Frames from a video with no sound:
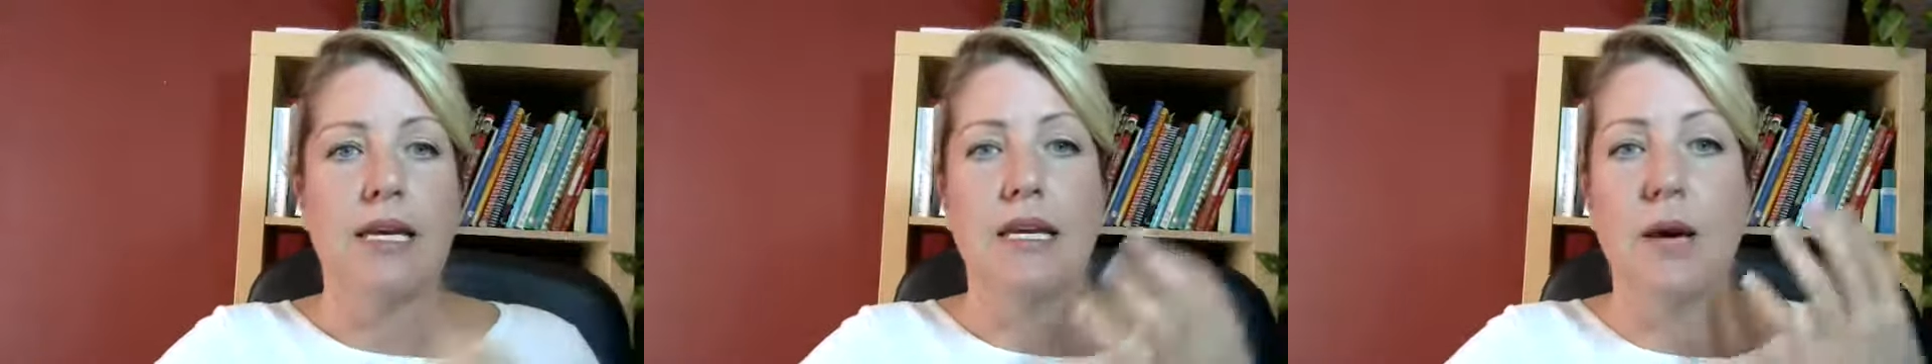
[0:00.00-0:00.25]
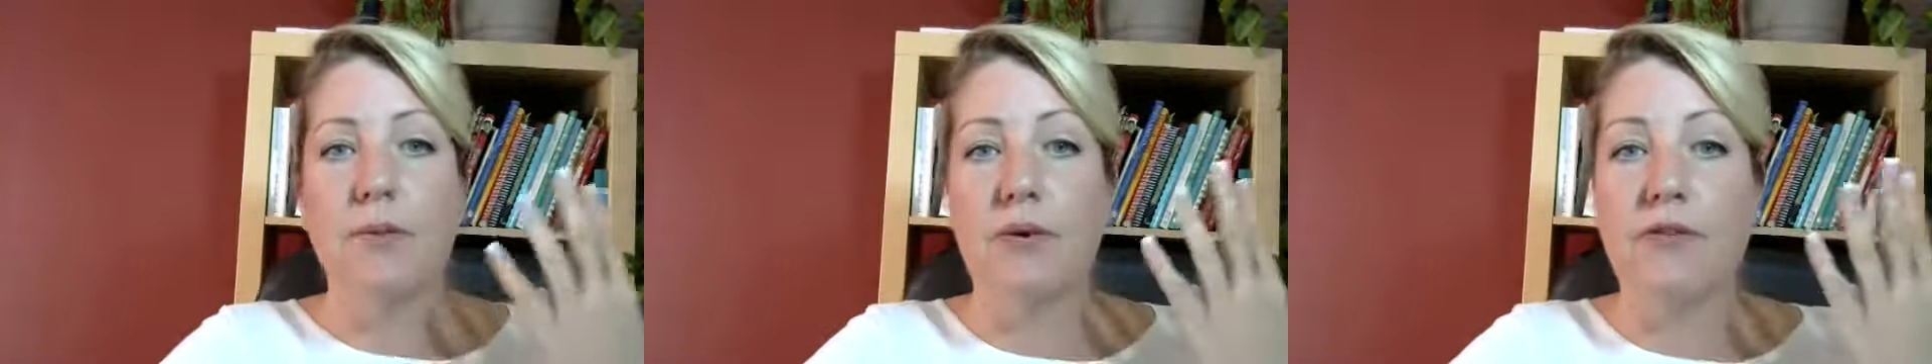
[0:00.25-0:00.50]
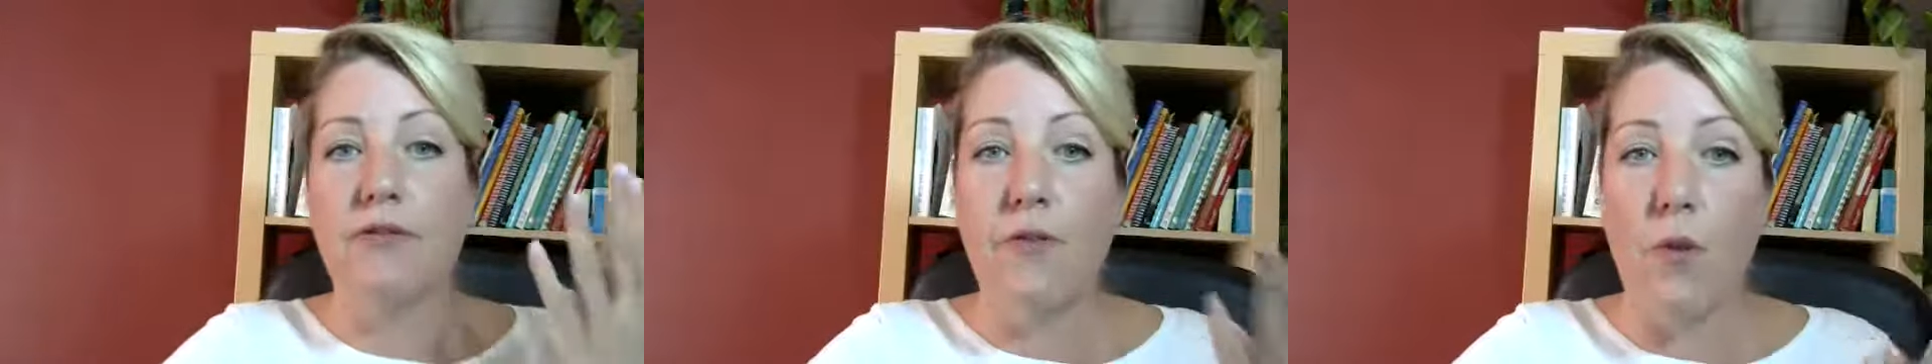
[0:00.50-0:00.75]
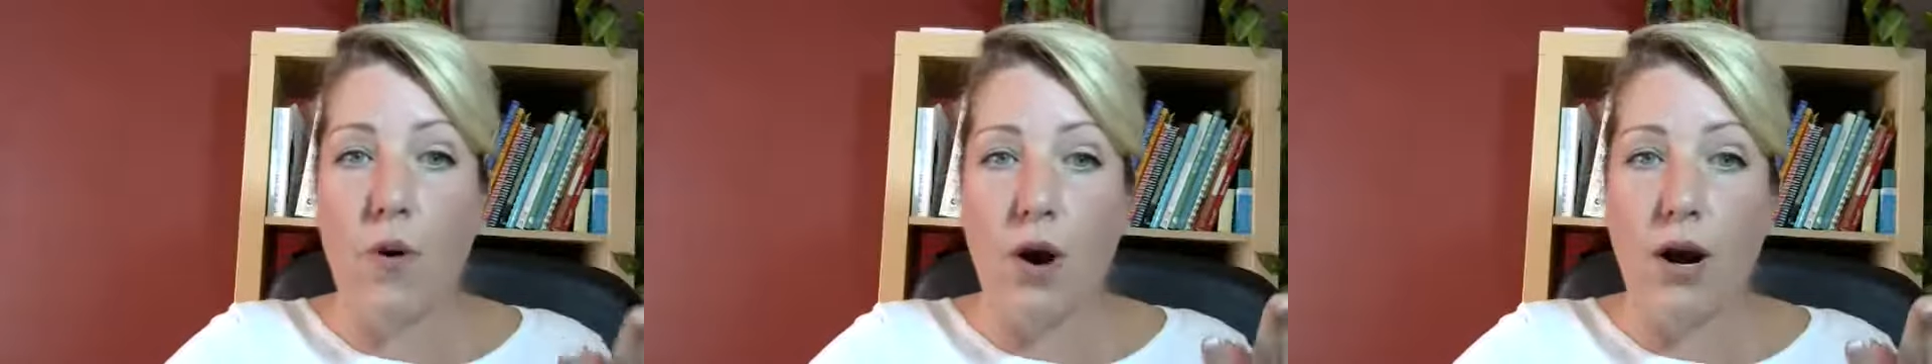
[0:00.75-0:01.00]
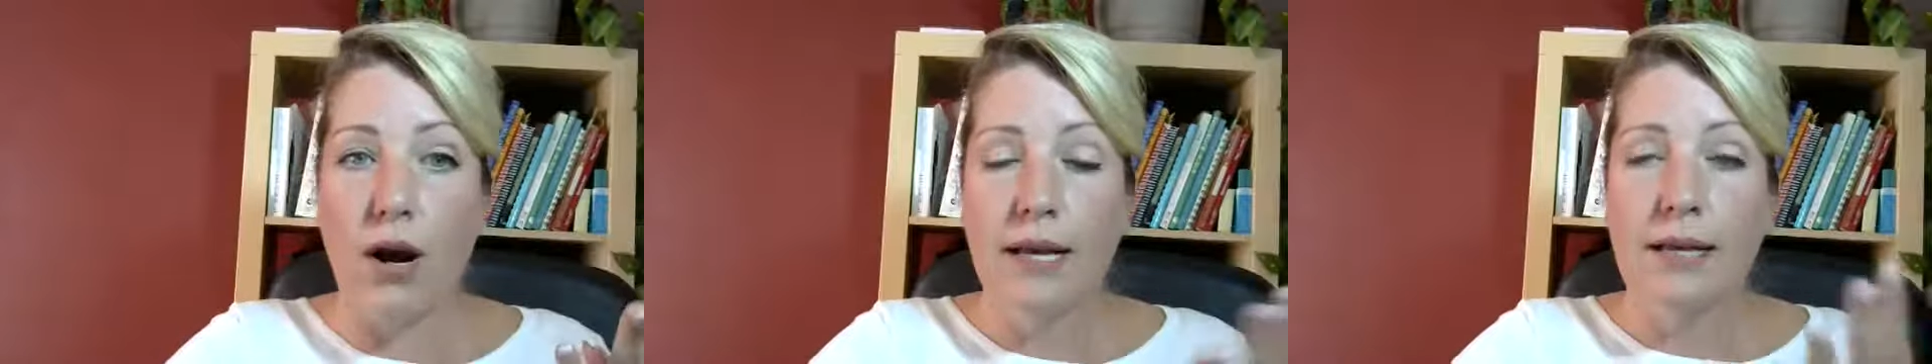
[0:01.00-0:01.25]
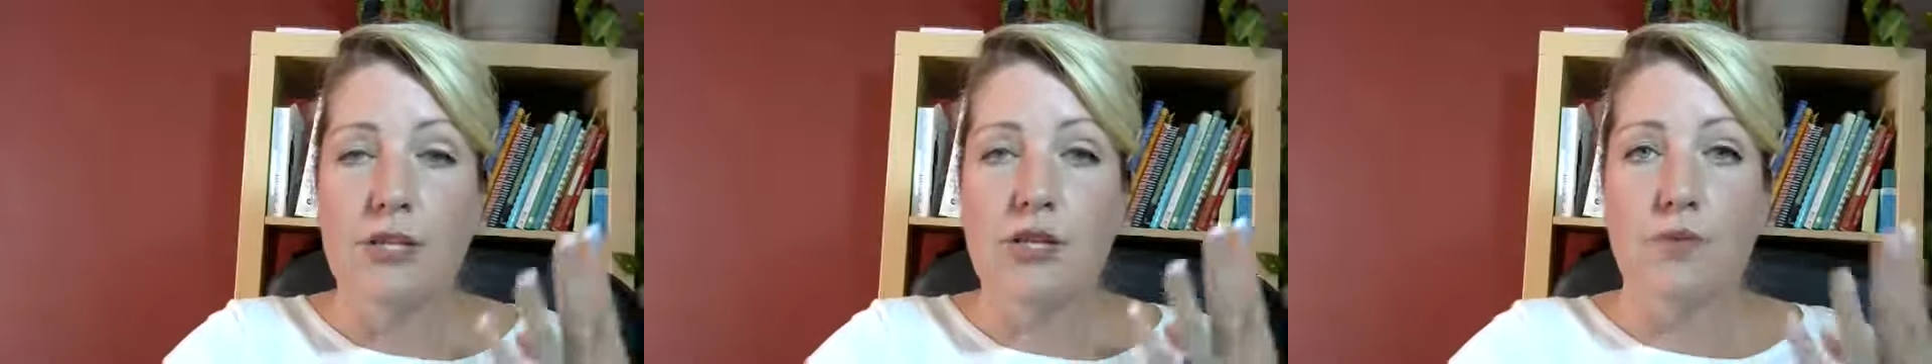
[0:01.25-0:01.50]
Number 4,
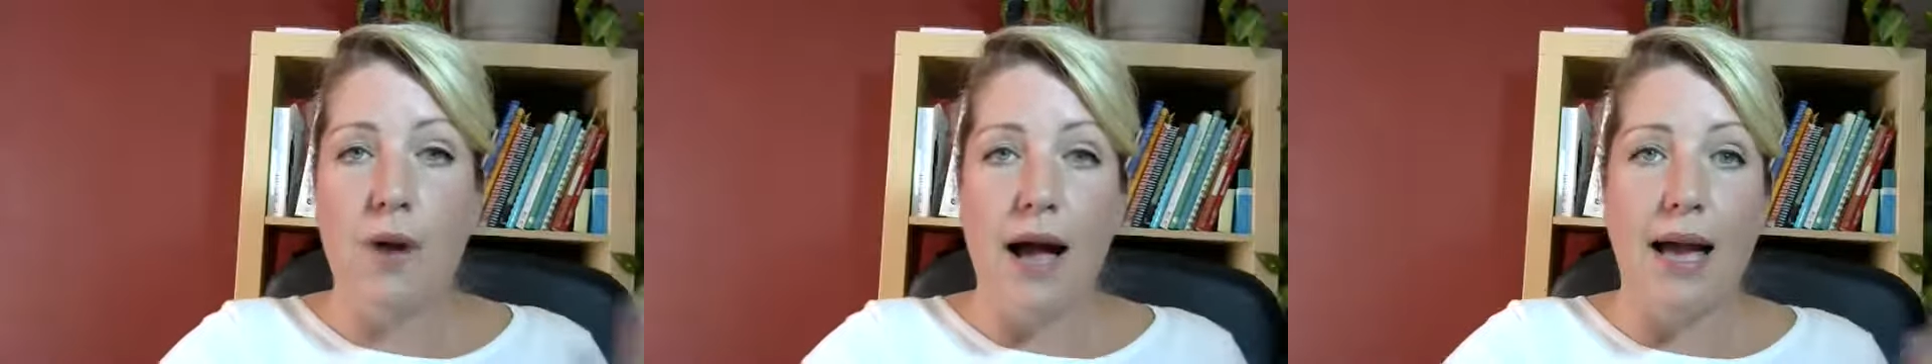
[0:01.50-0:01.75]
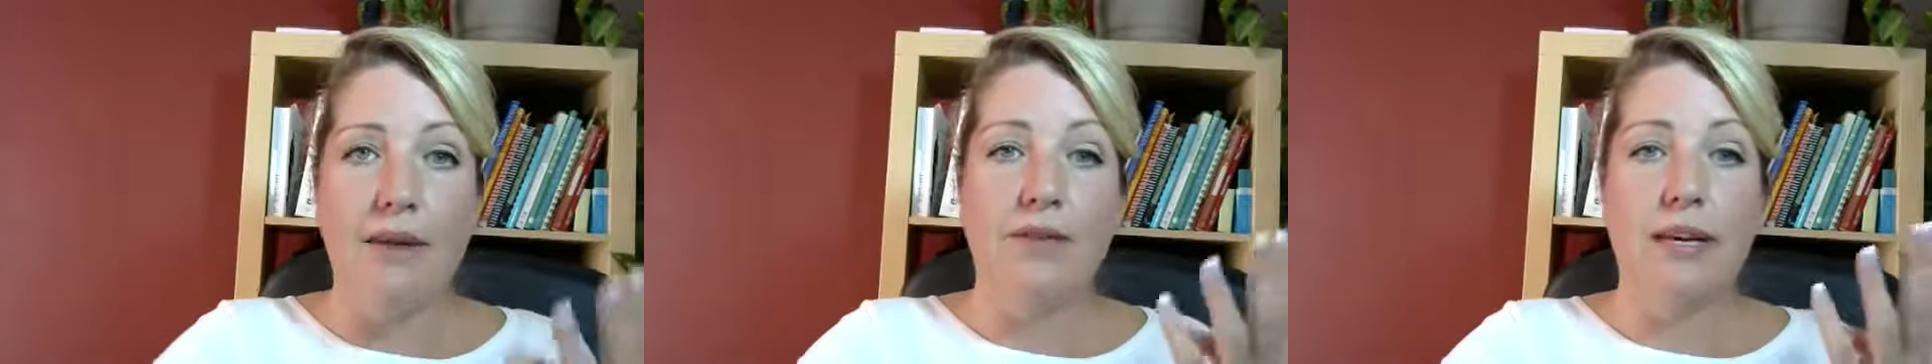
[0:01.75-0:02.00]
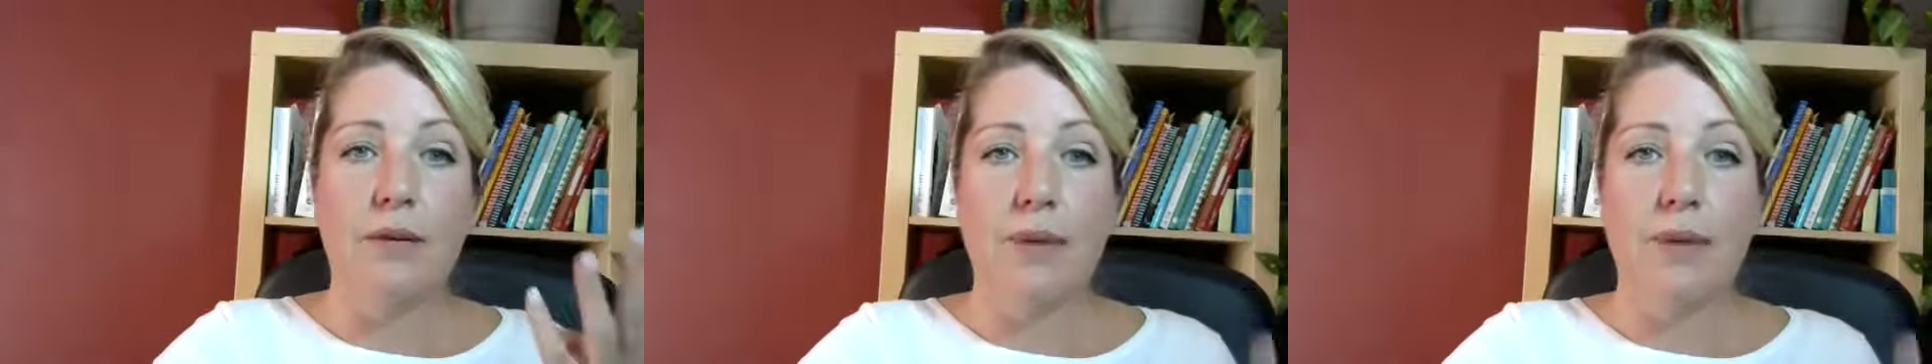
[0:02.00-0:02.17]
driving